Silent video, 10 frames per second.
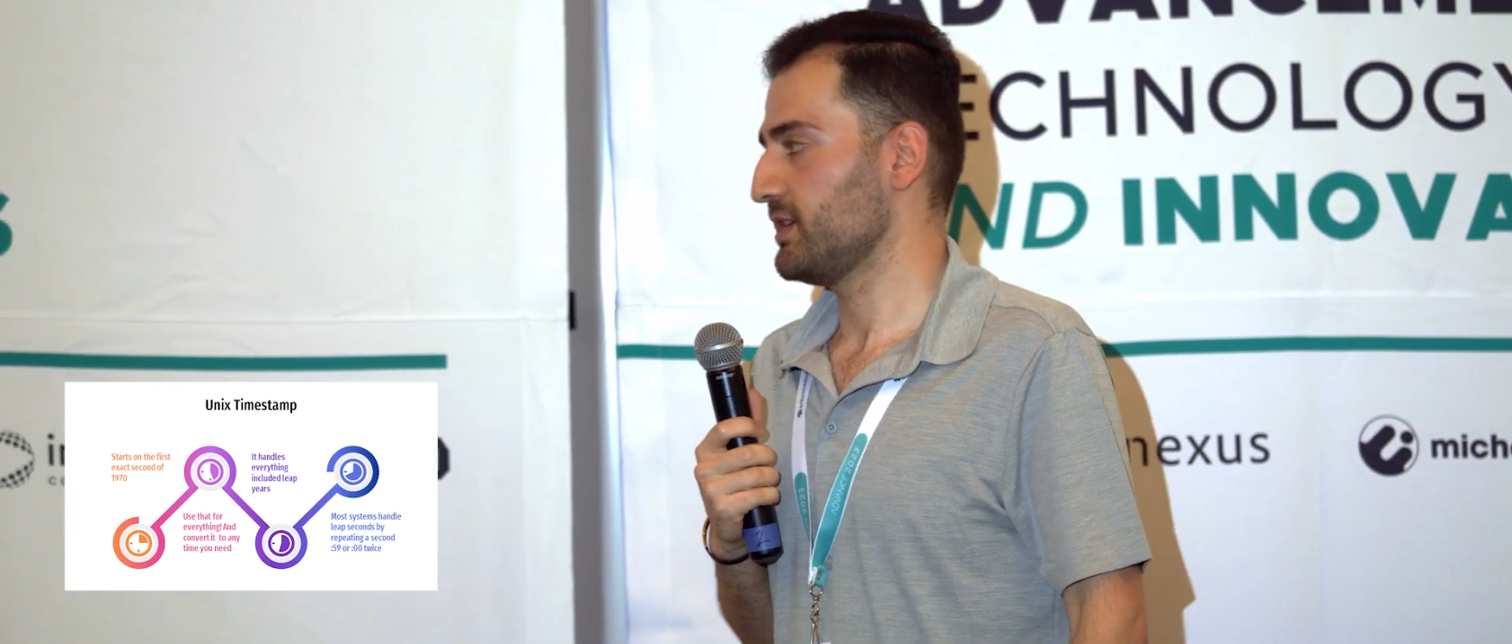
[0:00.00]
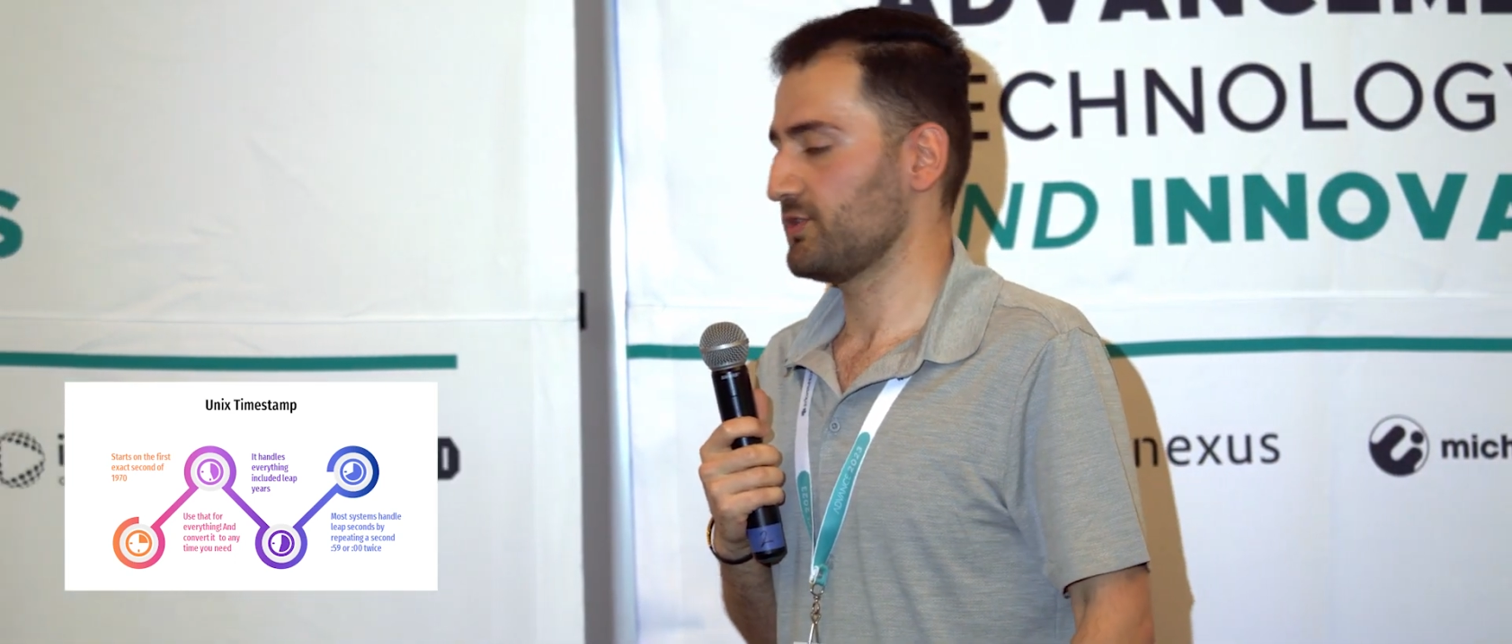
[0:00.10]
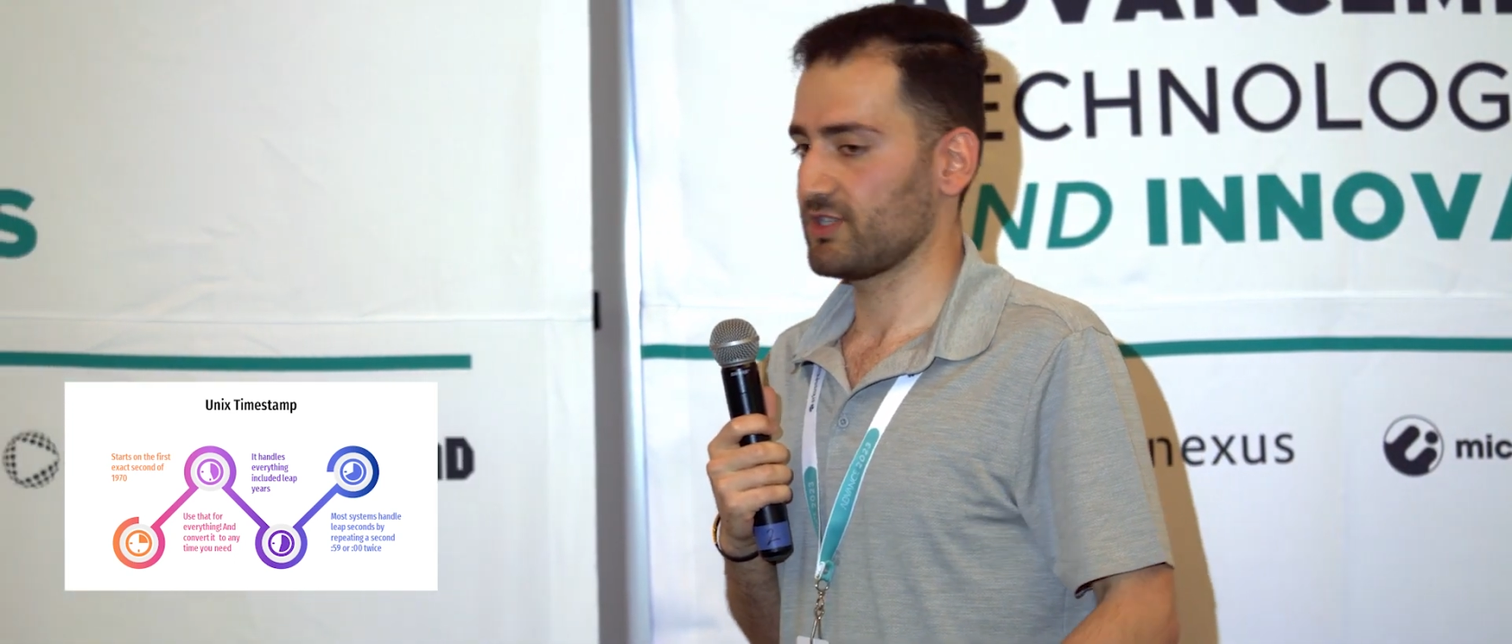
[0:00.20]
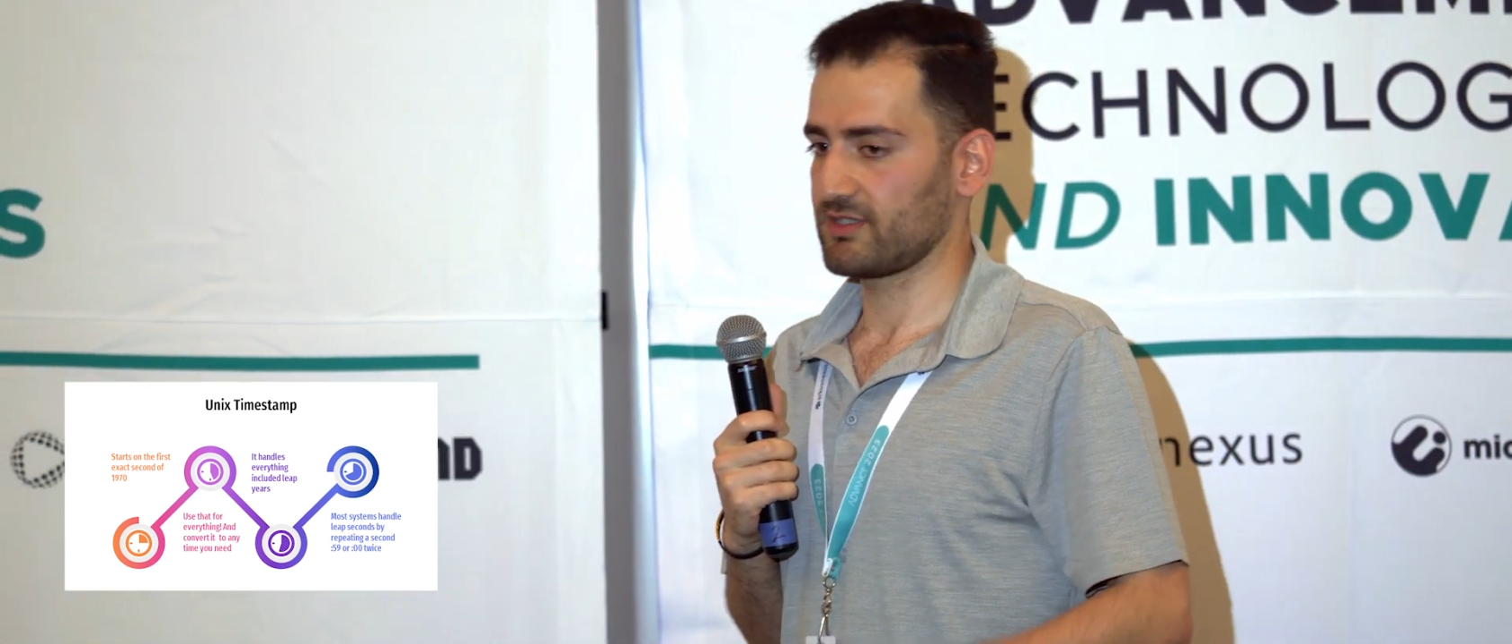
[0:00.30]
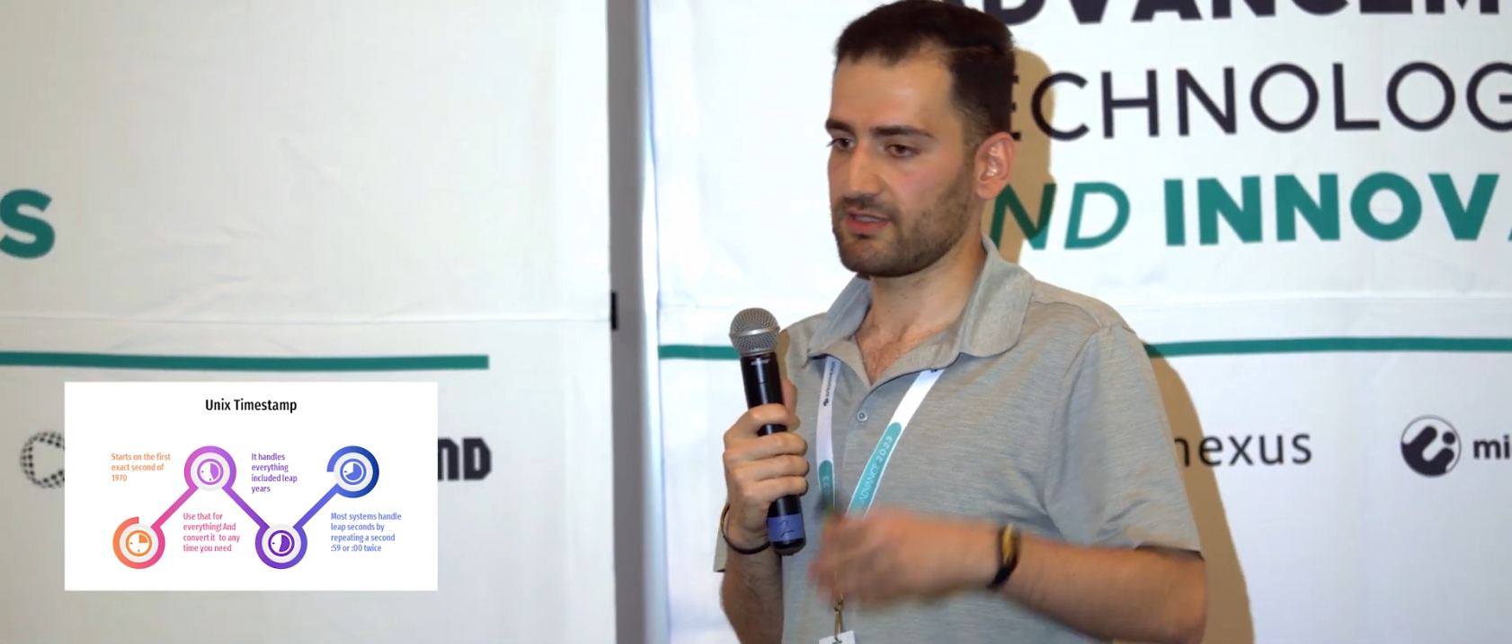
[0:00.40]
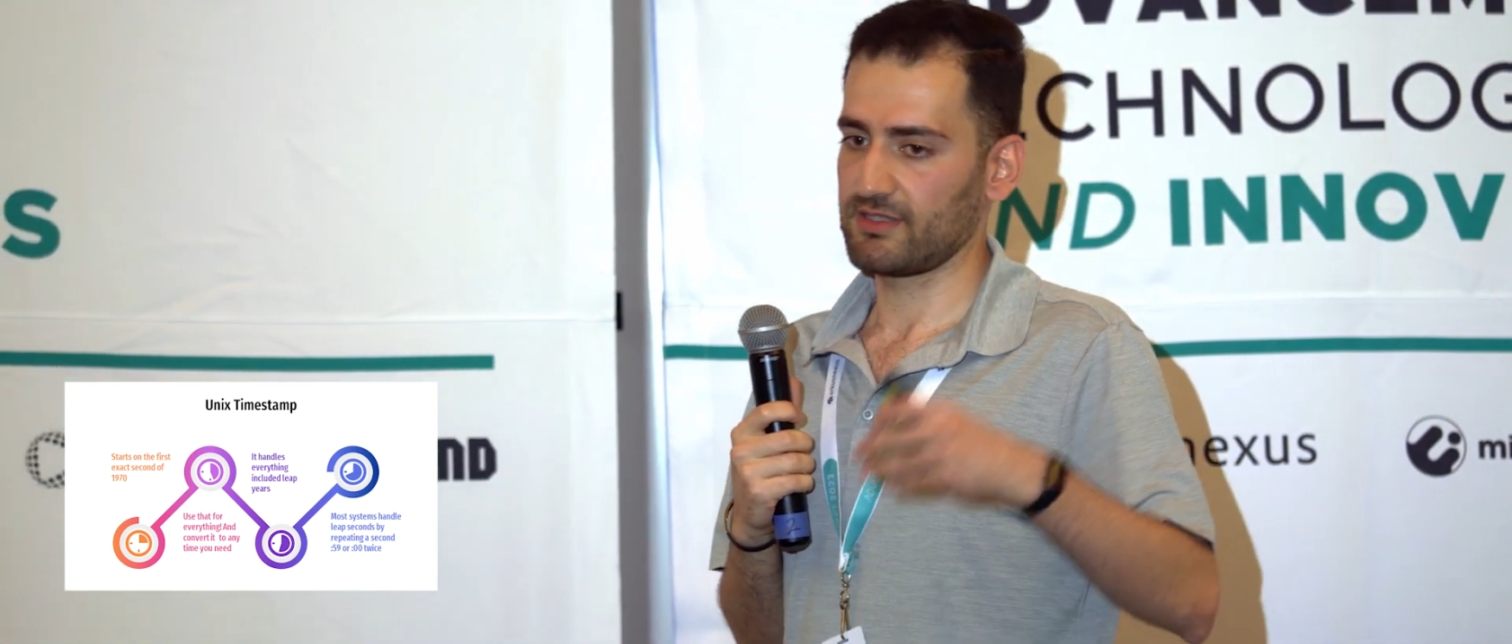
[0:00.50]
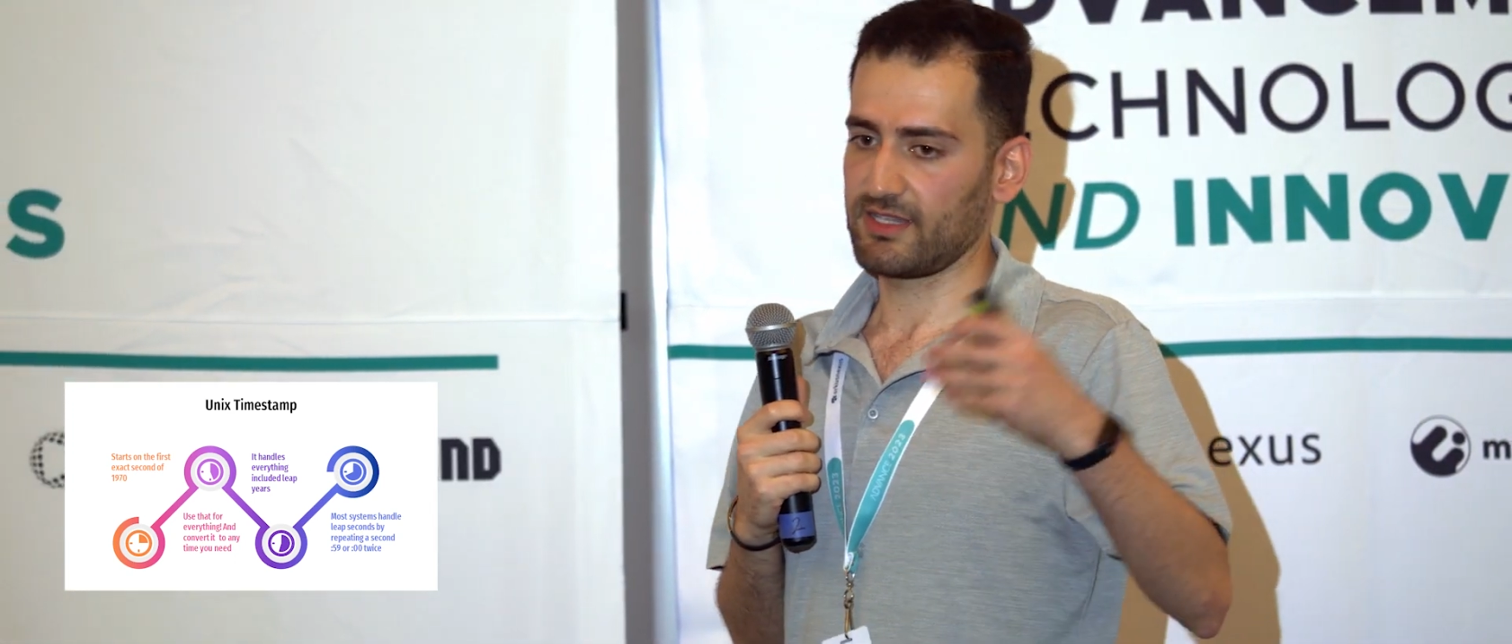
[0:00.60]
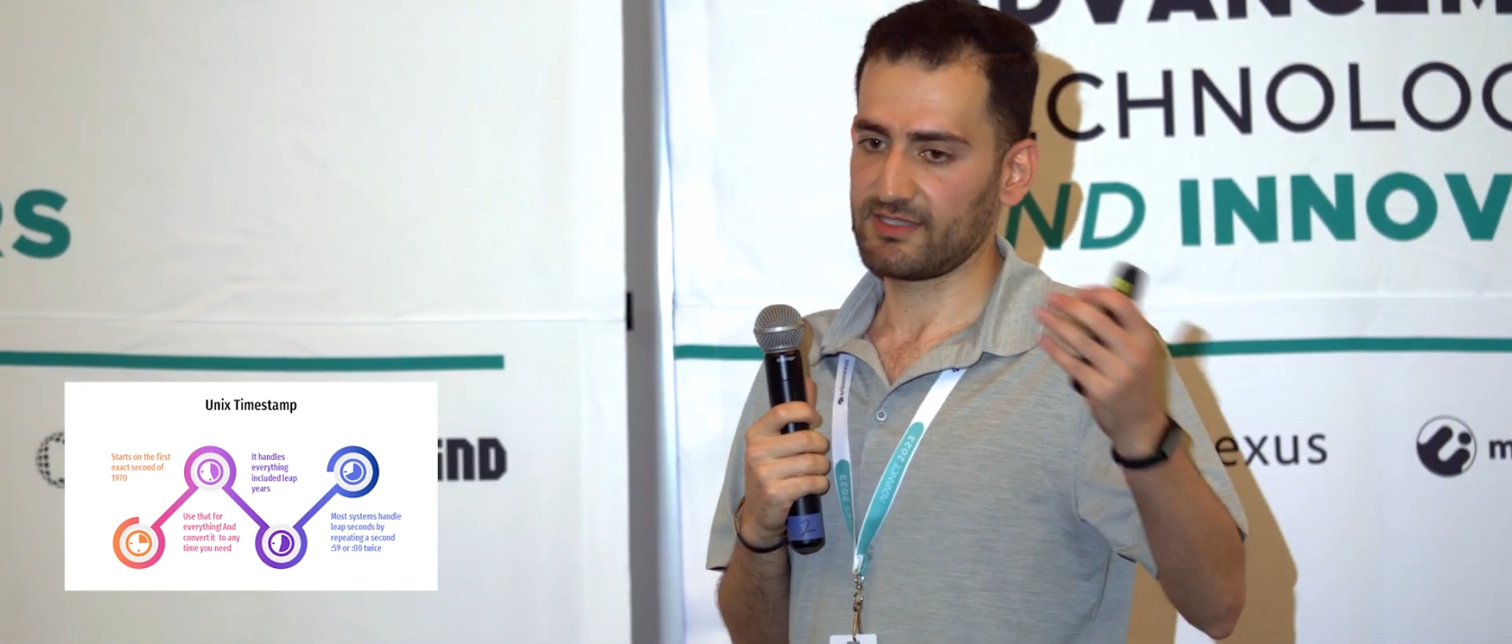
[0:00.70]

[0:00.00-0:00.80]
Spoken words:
it just does the